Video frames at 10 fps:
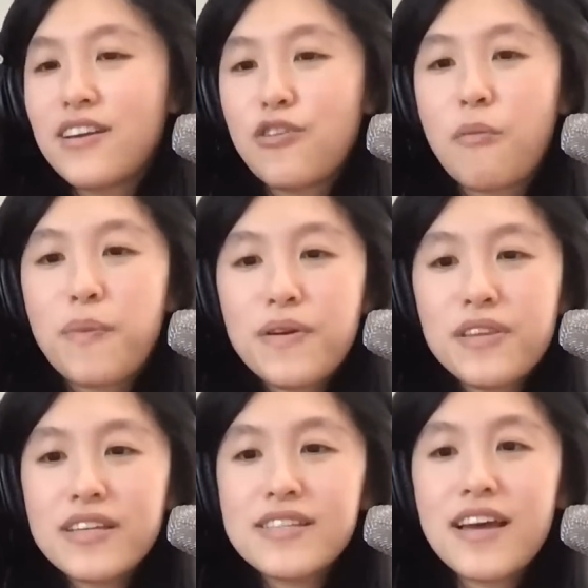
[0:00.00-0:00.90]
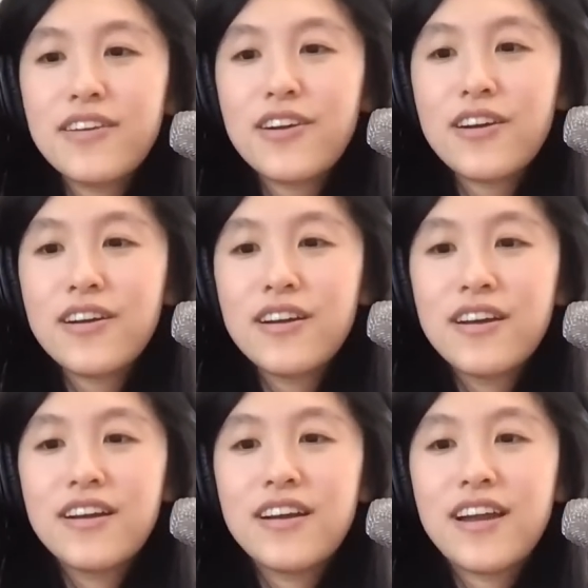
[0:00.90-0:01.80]
you know, a birthing center
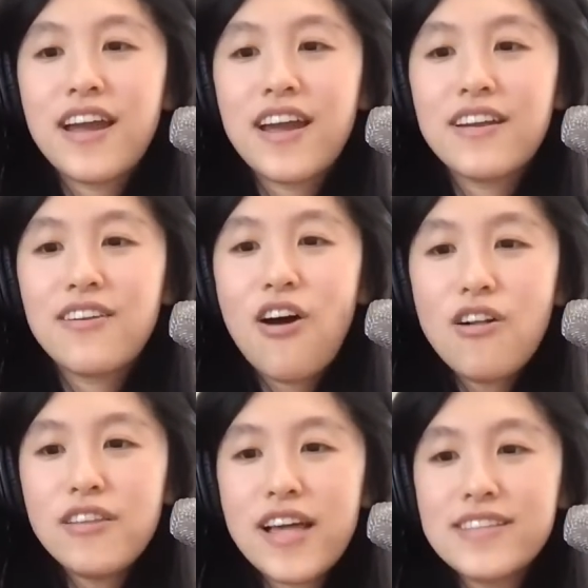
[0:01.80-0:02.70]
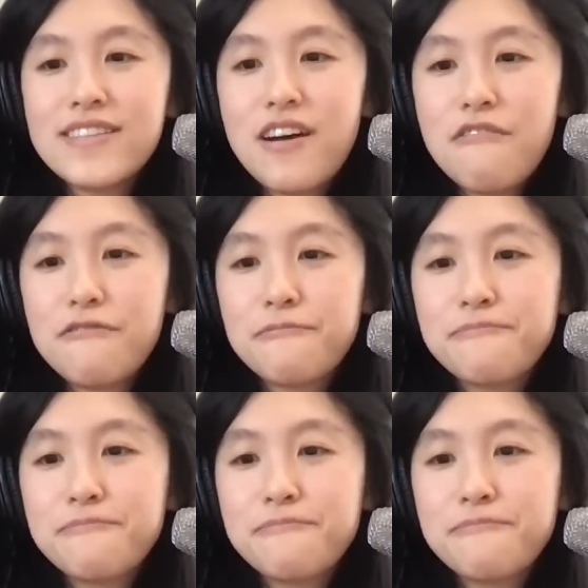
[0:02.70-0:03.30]
and all of that stuff.